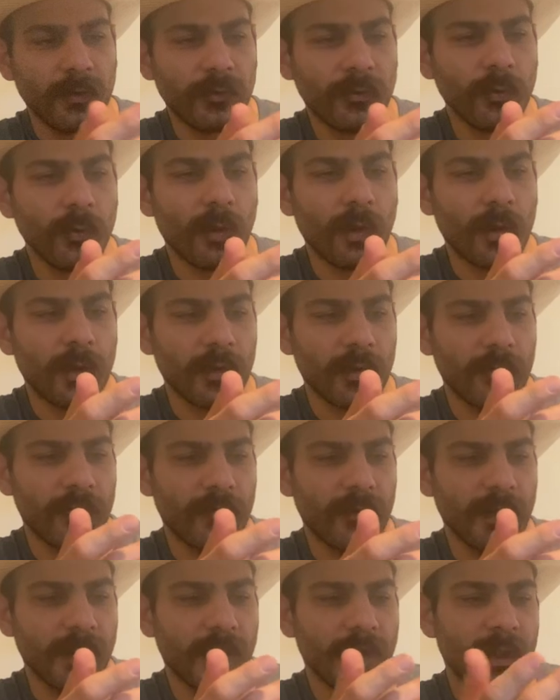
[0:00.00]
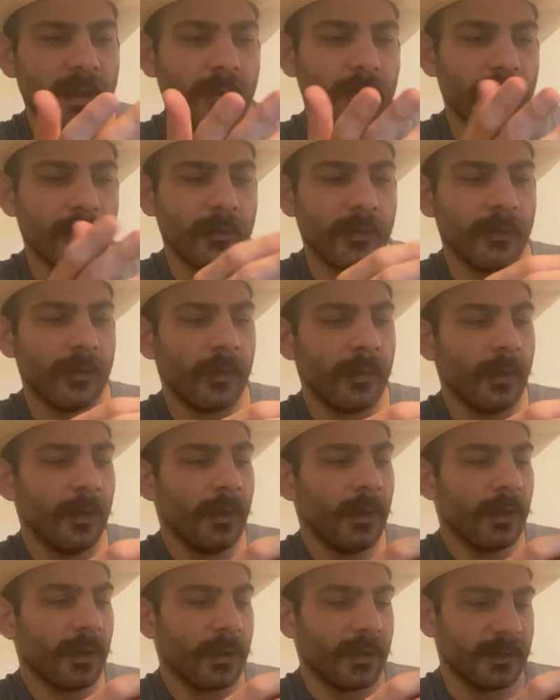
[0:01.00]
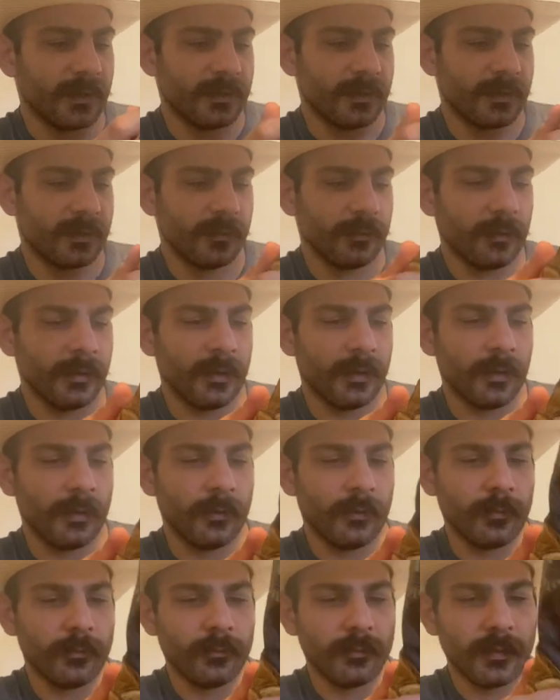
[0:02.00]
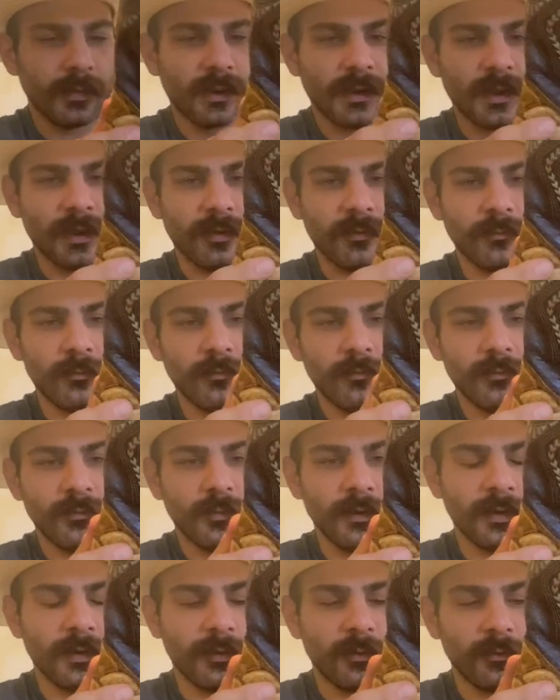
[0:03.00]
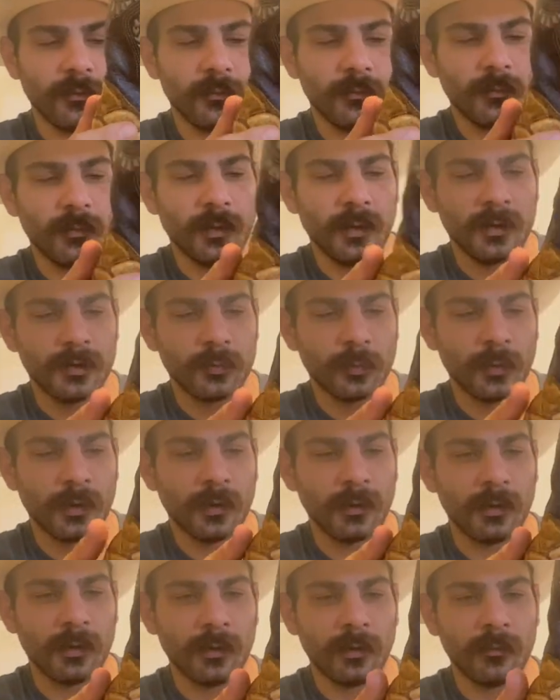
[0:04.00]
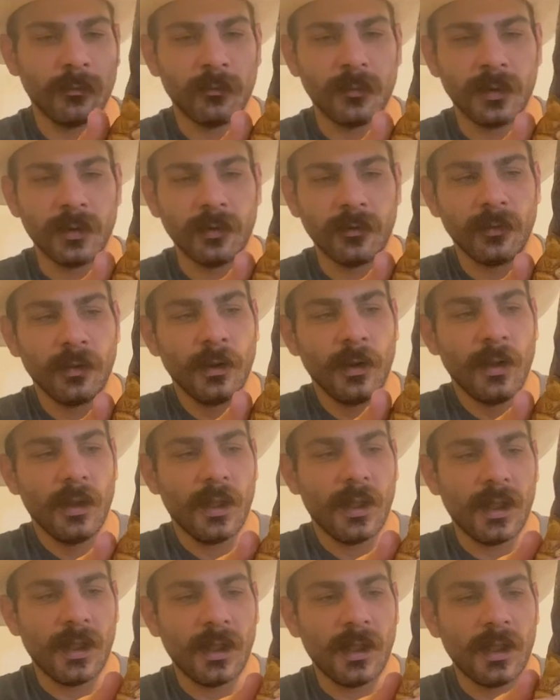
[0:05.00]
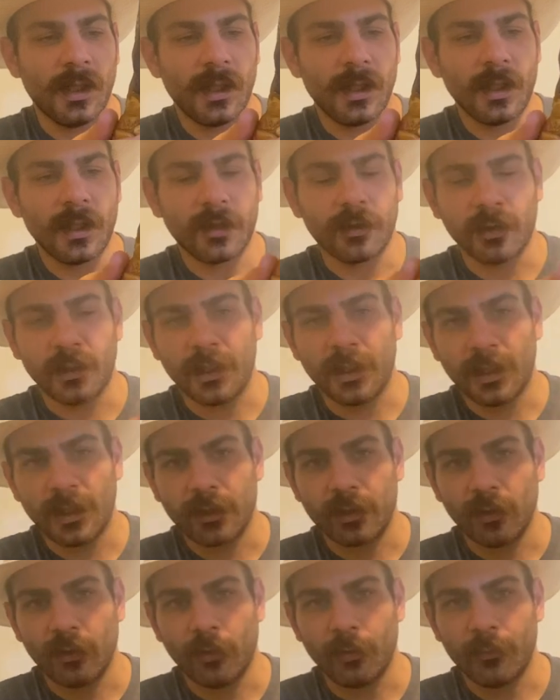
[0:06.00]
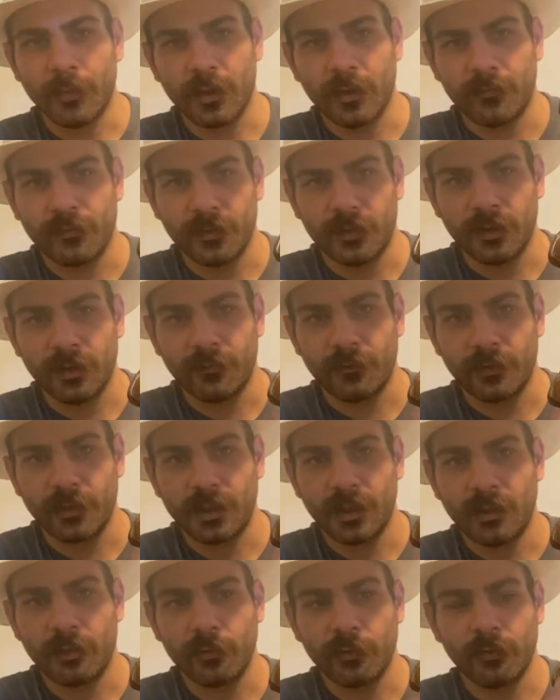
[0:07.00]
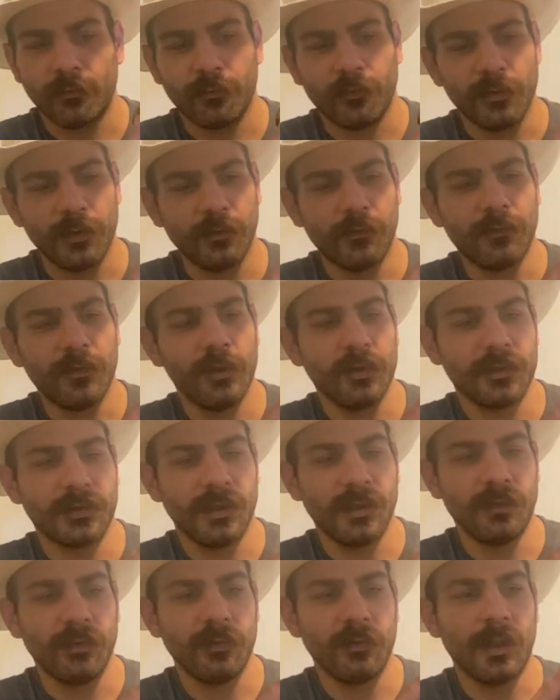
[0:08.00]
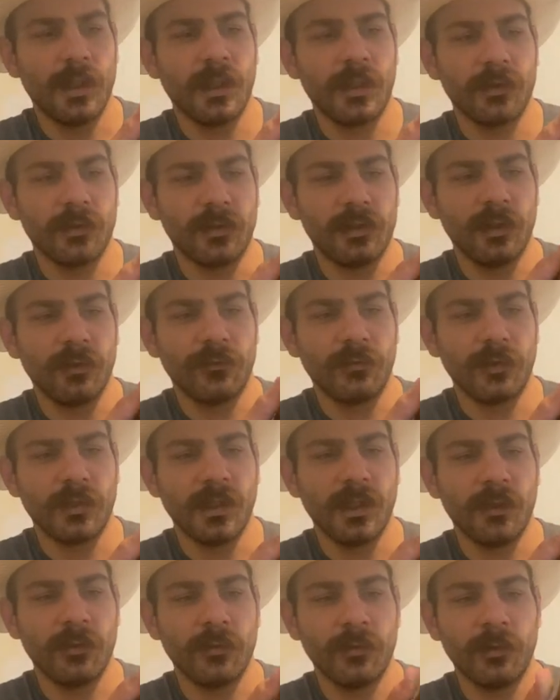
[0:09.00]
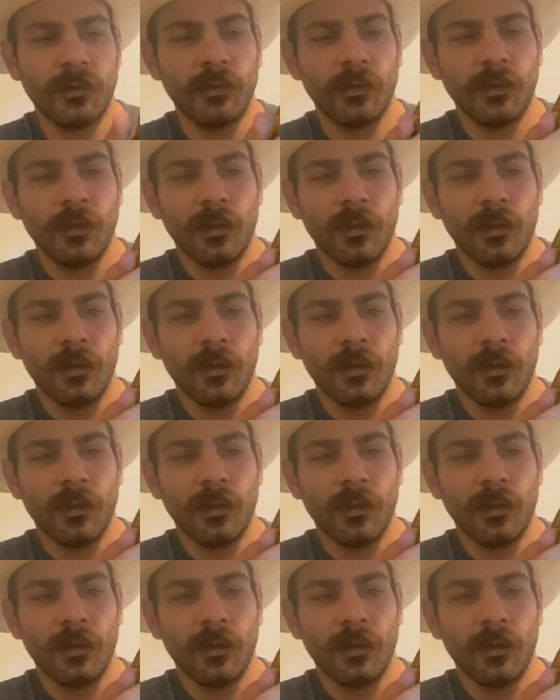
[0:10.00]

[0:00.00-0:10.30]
too hard of a counter because, kind of, is weird on them. But I like a little bit of a tougher counter. And for you folks that do like a tougher counter,